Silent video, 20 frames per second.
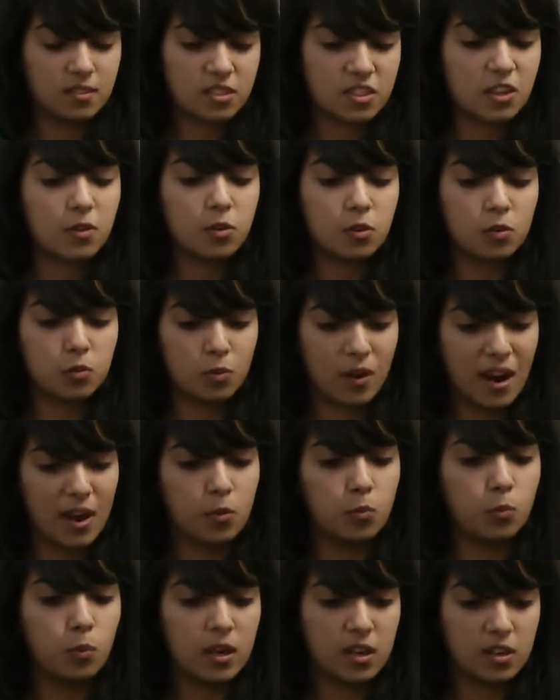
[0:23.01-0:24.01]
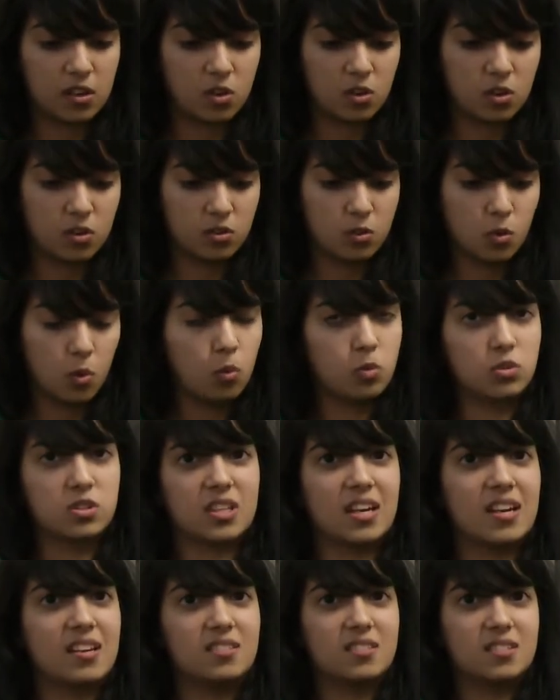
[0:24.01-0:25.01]
the groundwork on all
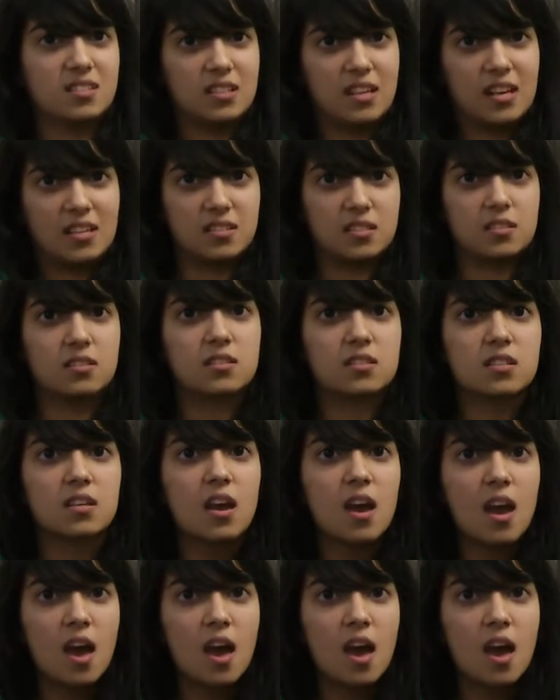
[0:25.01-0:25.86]
science in essence.